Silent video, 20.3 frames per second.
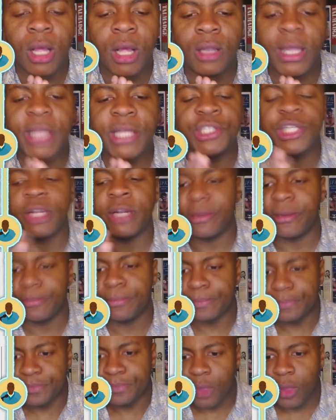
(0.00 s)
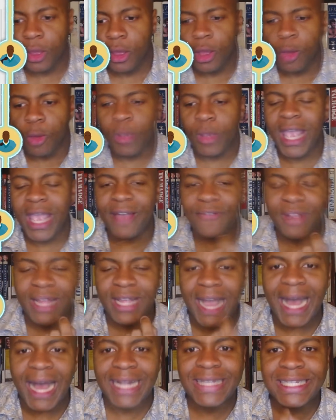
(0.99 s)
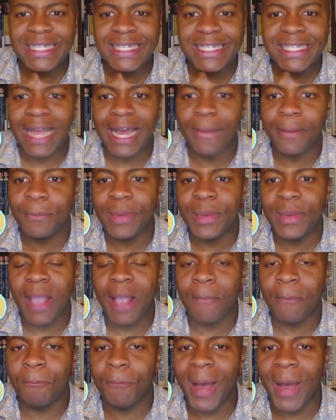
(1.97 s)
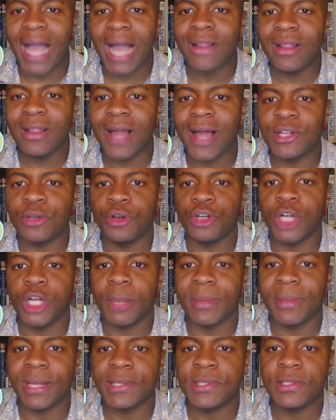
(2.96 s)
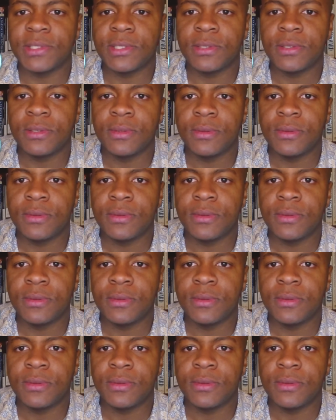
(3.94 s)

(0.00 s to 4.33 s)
Ladies and gentlemen, we have got to stop being biological determinists.